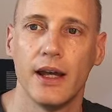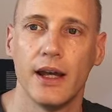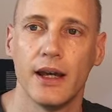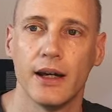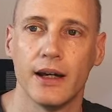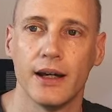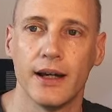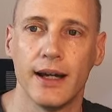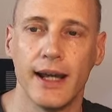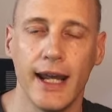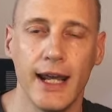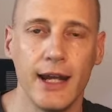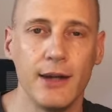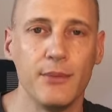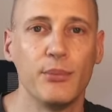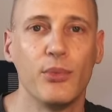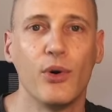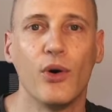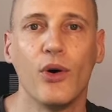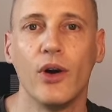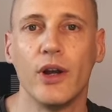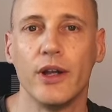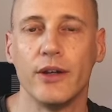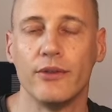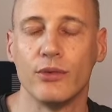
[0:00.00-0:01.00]

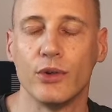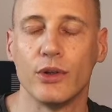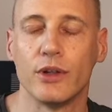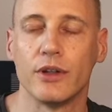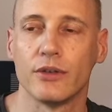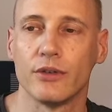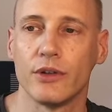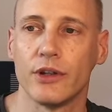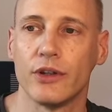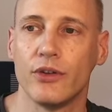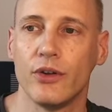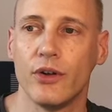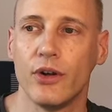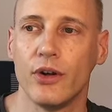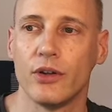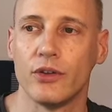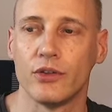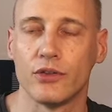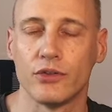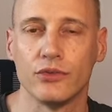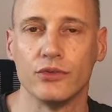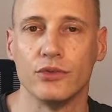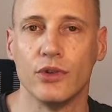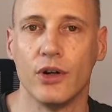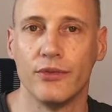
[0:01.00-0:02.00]
endpoint would return
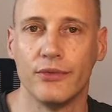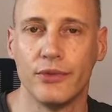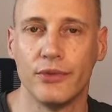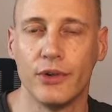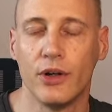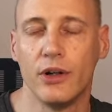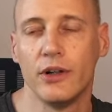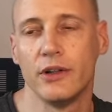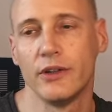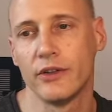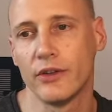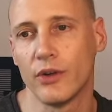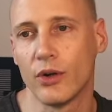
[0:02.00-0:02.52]
true or false,